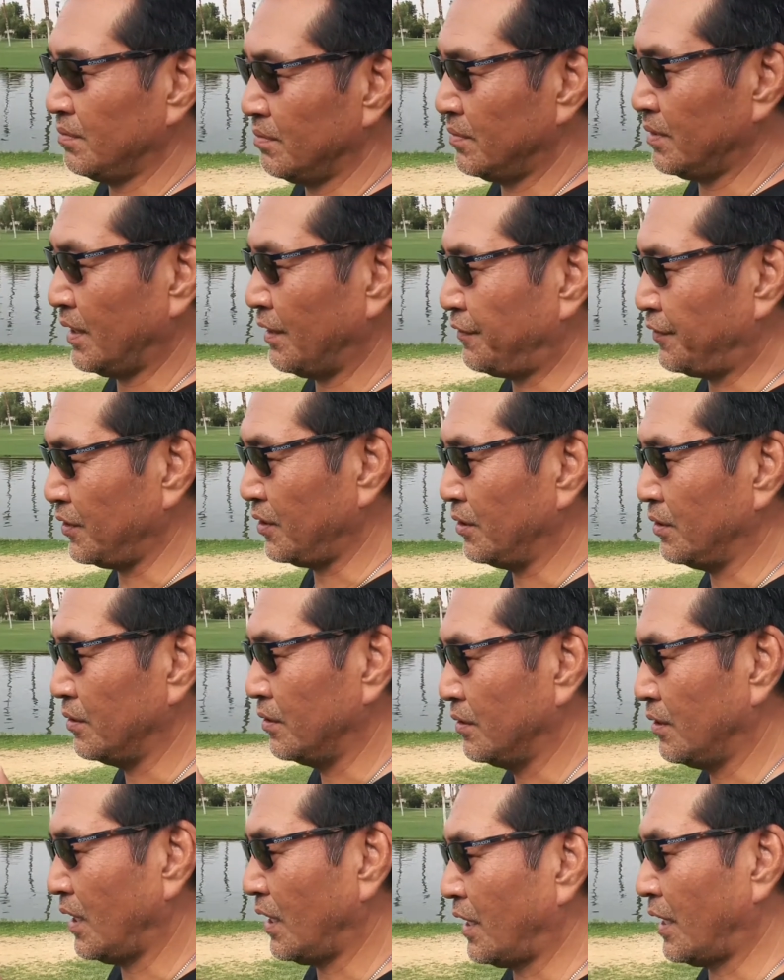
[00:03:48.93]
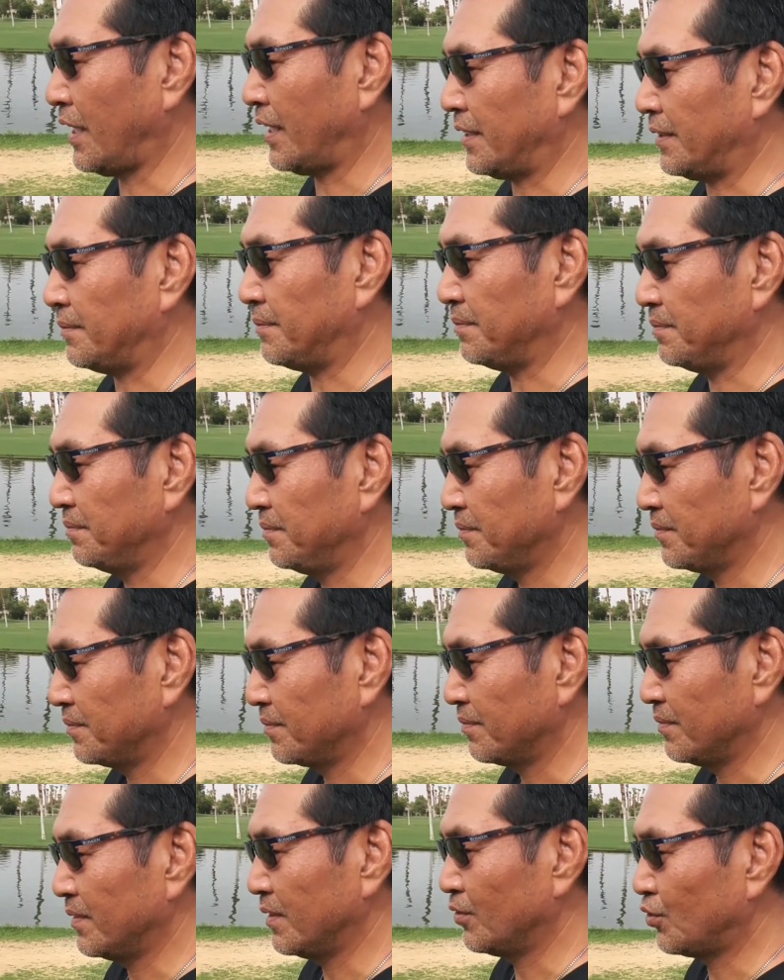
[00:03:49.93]
if you, um,
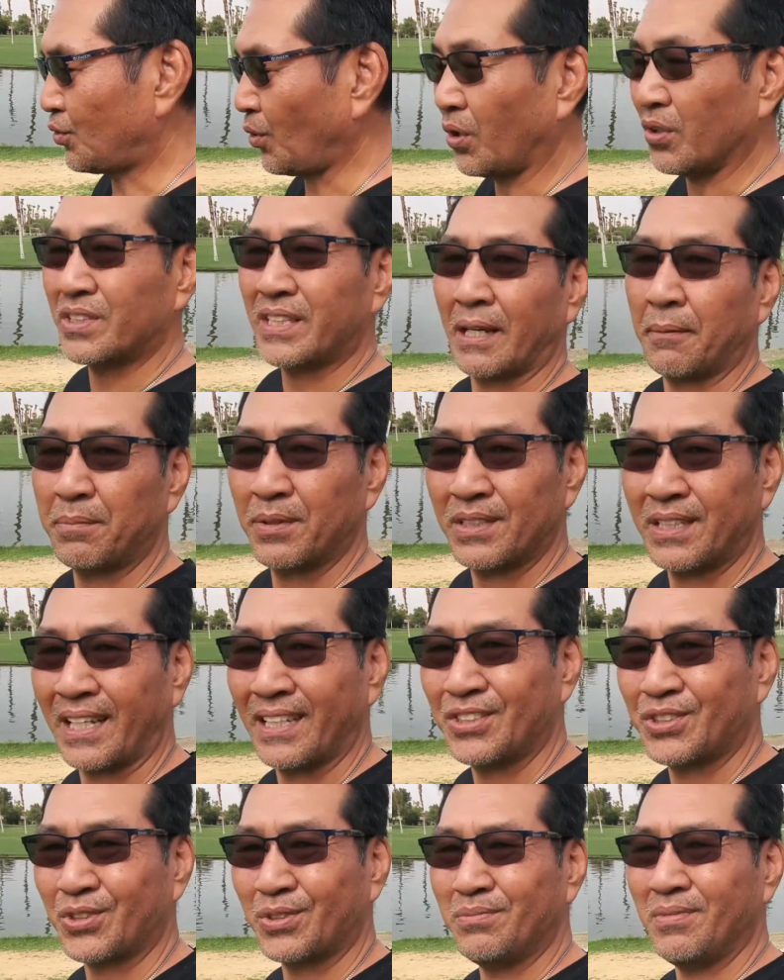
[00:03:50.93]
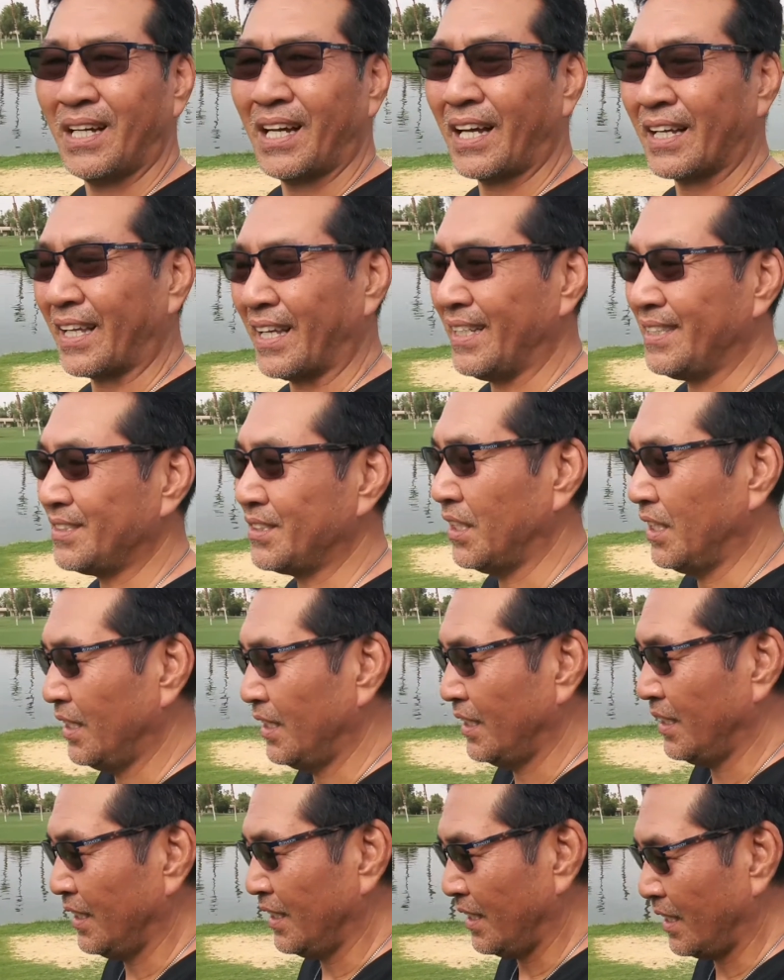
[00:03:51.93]
throw a temper tantrum, I guess.
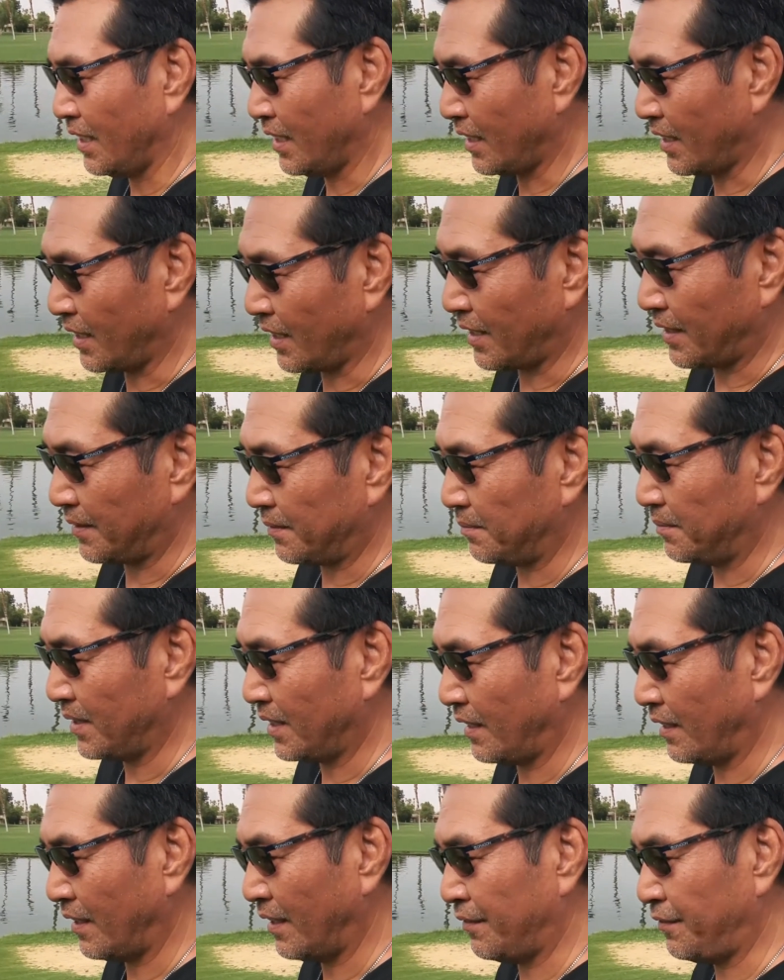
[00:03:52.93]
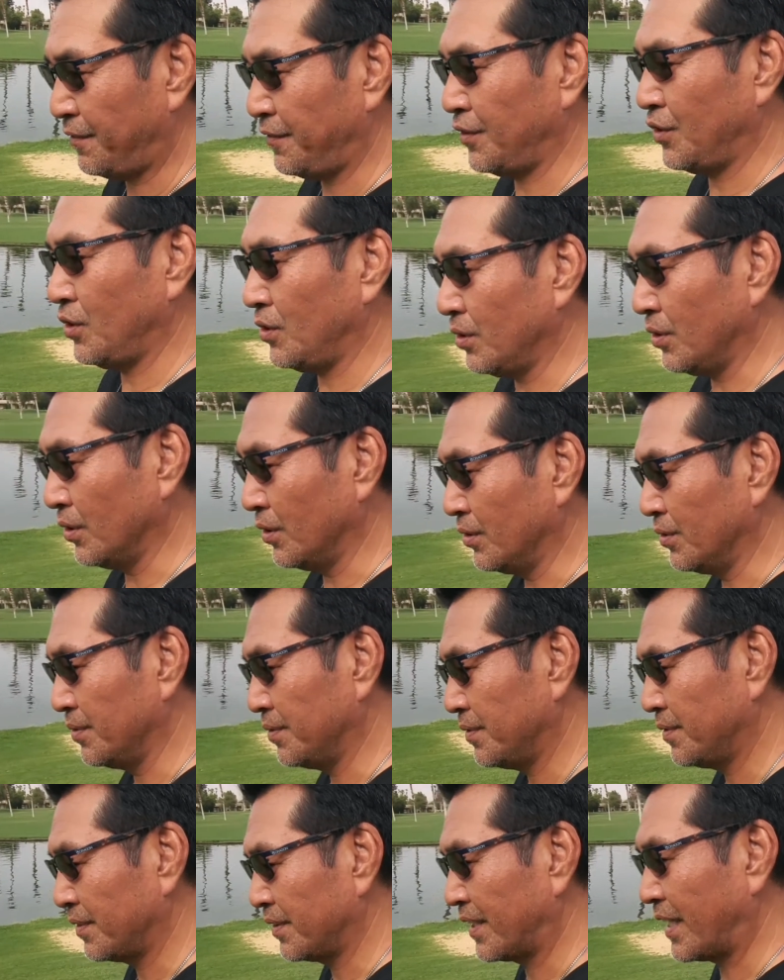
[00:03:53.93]
Um, if you
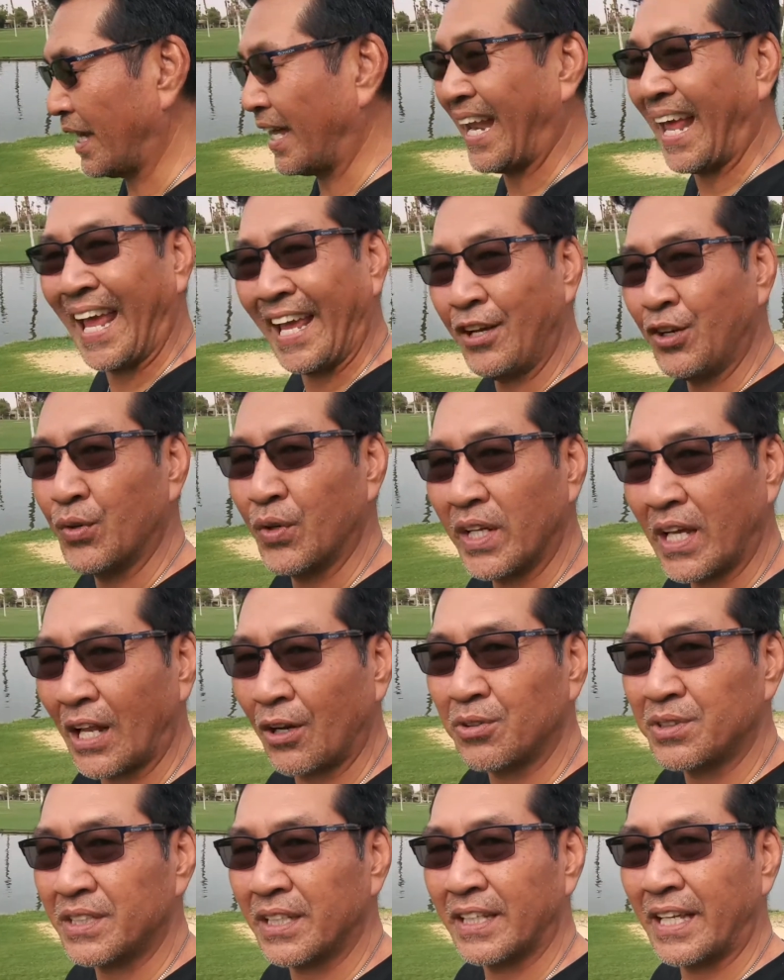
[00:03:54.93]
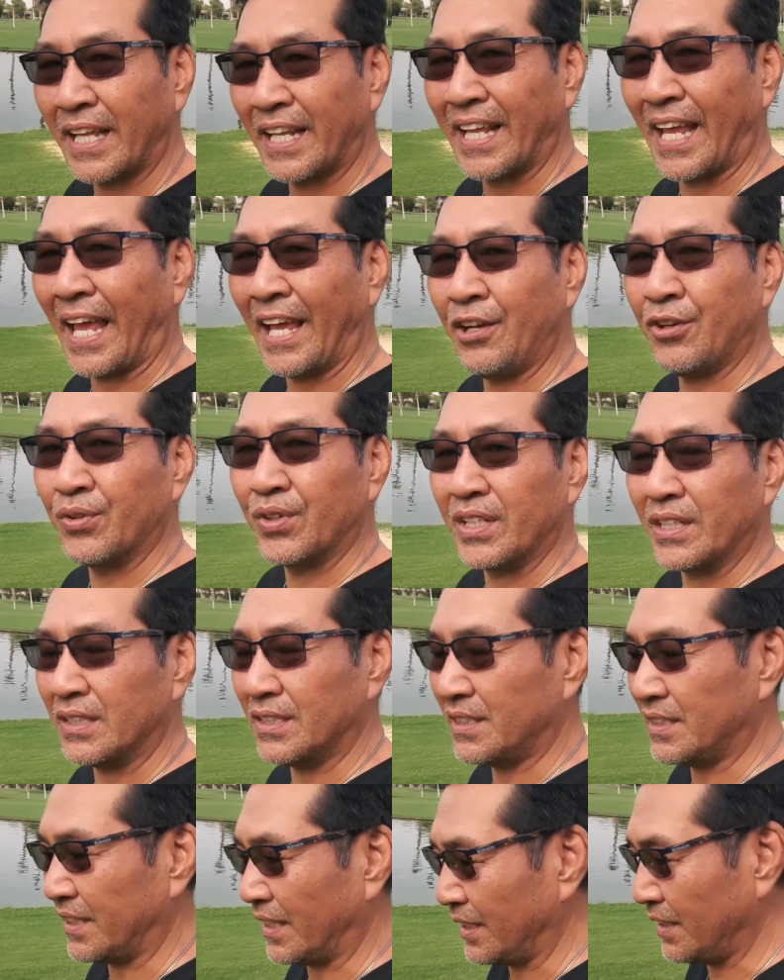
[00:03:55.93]
get angry, I don't think getting angry
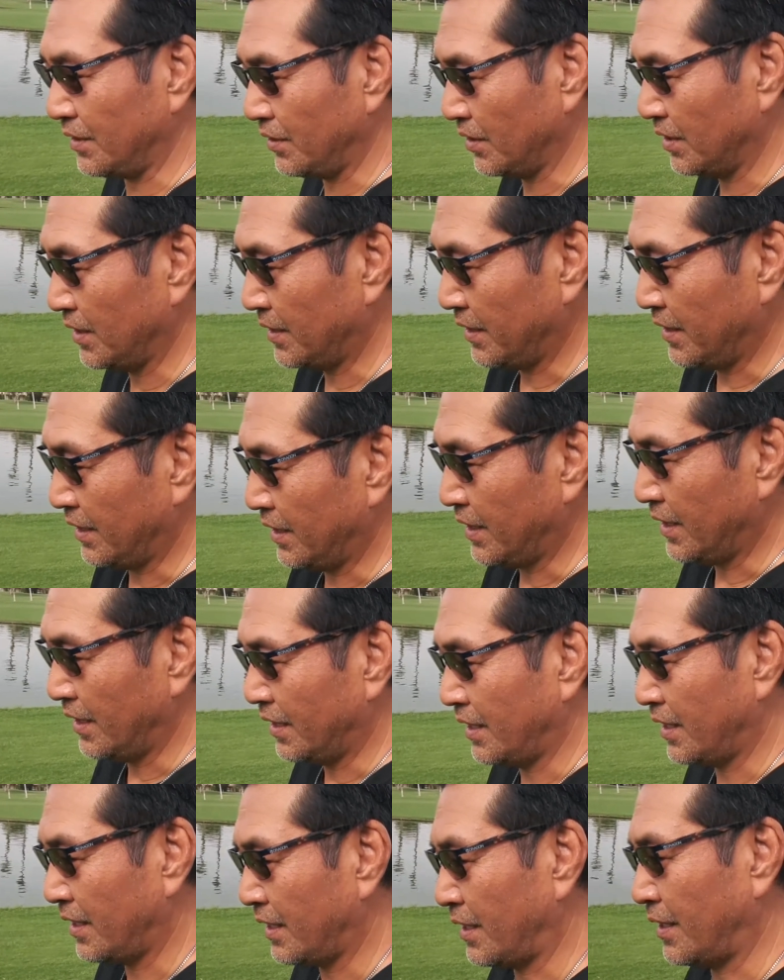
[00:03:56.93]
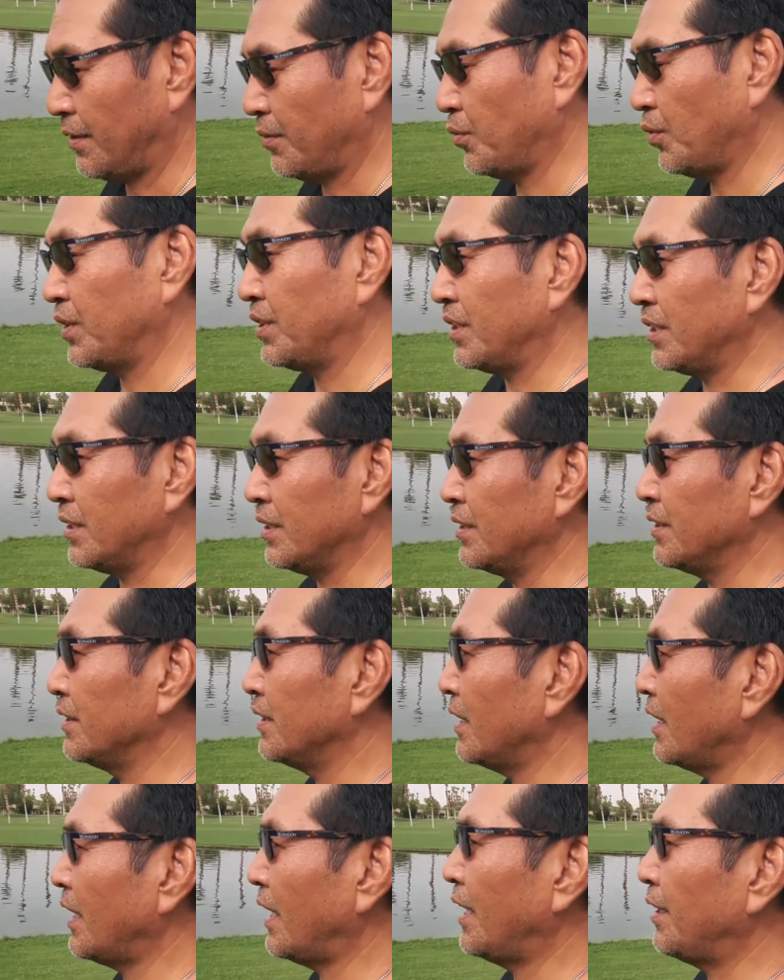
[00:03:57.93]
is sin. Uh, when you,
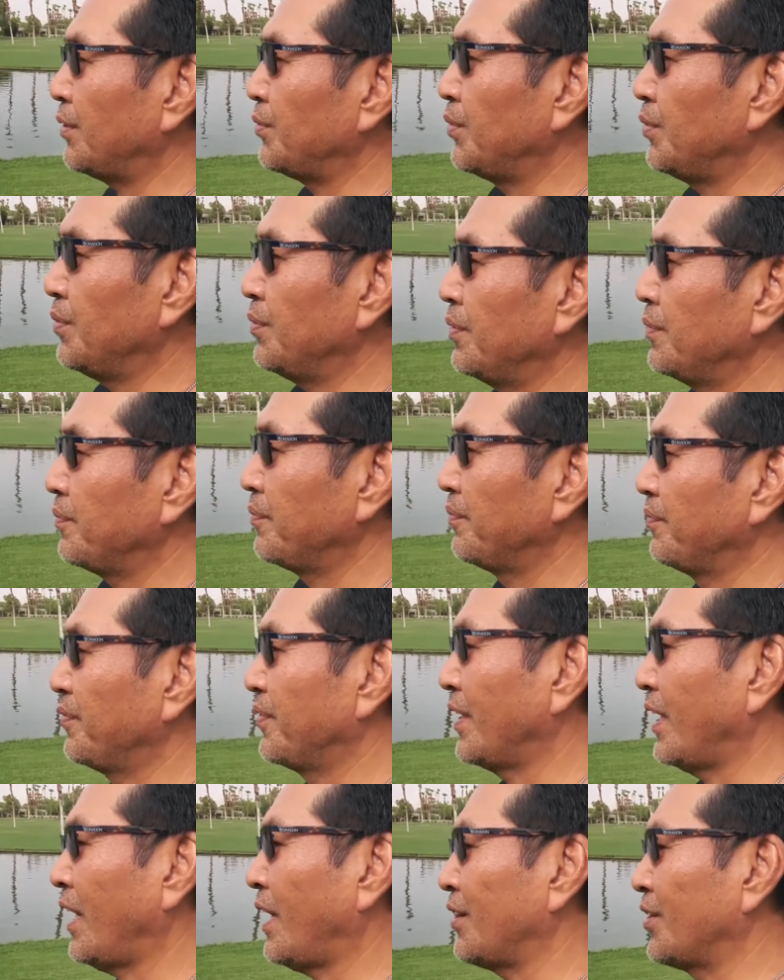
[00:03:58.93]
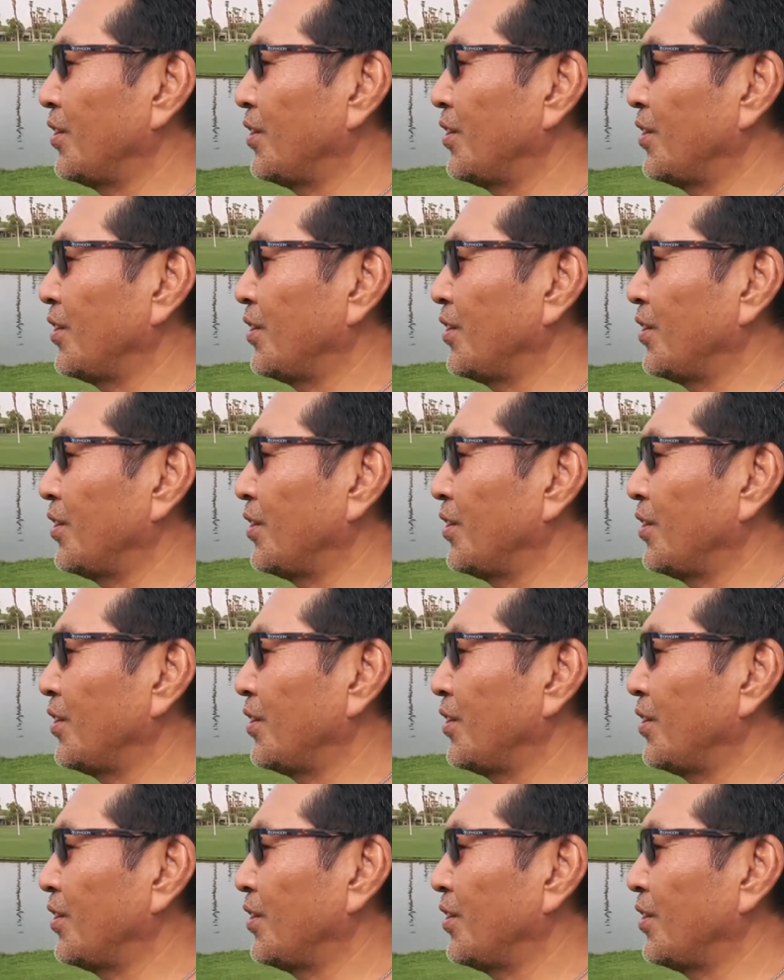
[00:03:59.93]
uh, I don't